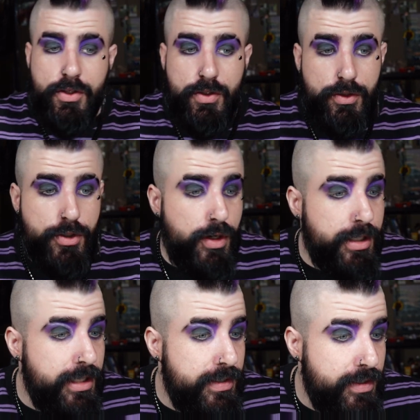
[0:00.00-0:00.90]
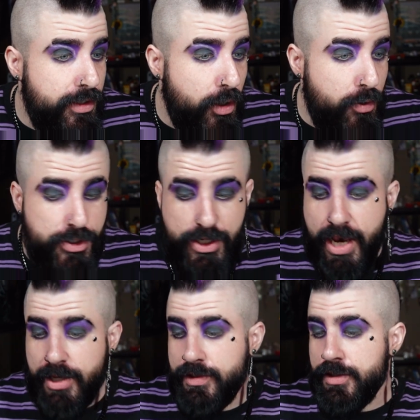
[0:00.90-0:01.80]
So during these
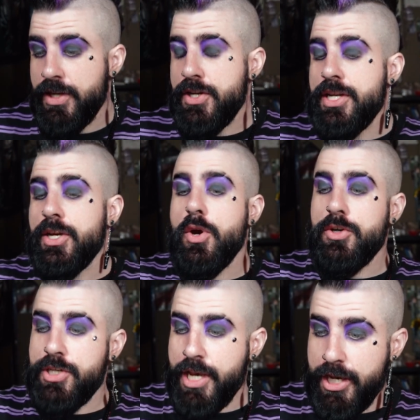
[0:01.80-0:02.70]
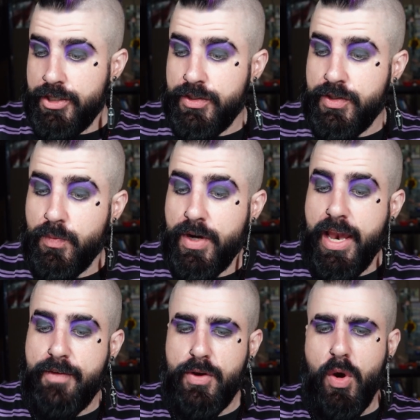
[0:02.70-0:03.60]
negotiation, negotiations and what
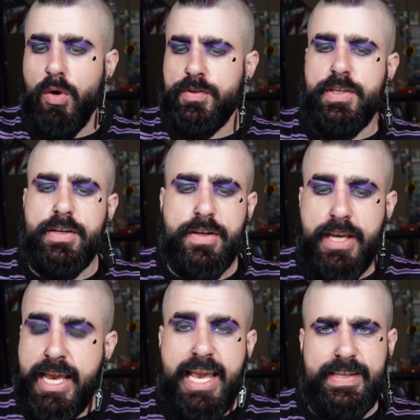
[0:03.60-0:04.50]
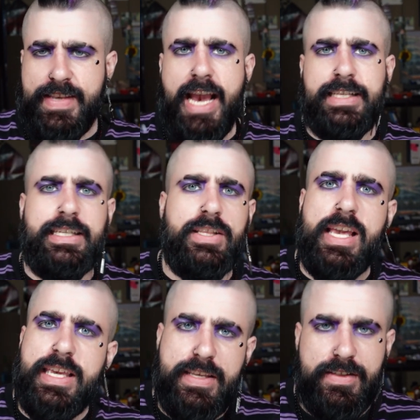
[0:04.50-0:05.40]
have you, Olson is acting
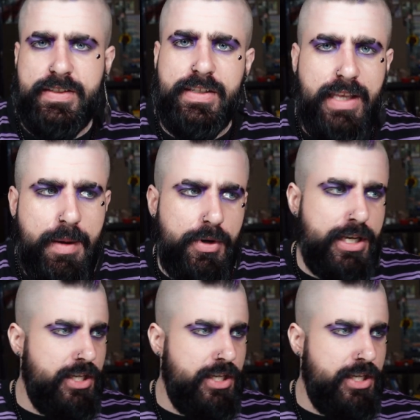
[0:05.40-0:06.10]
like he's a celebrity.